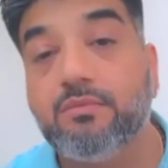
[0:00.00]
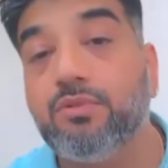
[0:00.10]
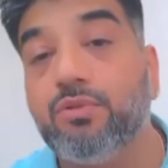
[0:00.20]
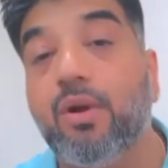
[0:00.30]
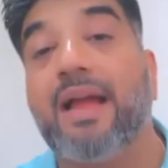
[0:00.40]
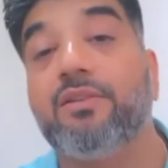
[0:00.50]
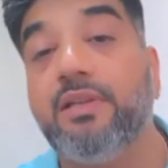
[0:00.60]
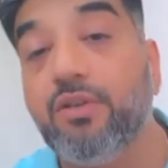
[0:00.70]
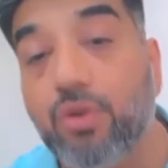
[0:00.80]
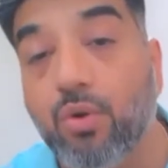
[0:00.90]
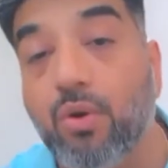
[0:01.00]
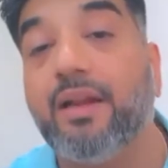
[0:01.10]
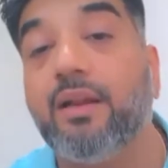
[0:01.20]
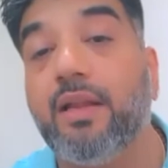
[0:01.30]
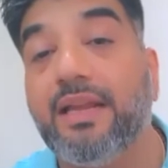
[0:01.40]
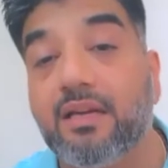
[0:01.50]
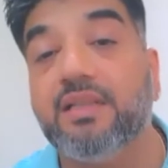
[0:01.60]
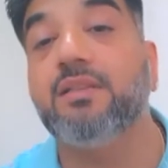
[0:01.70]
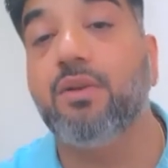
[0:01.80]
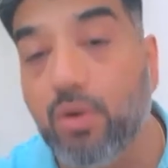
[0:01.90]
to actually grow and
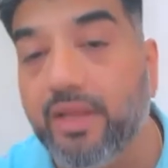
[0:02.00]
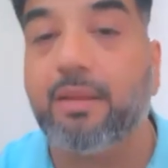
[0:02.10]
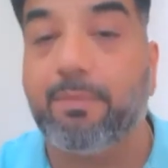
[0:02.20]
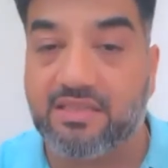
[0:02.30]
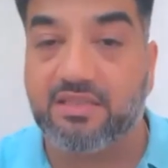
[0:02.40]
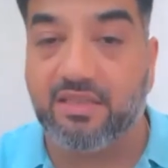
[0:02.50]
increase the holding capacity.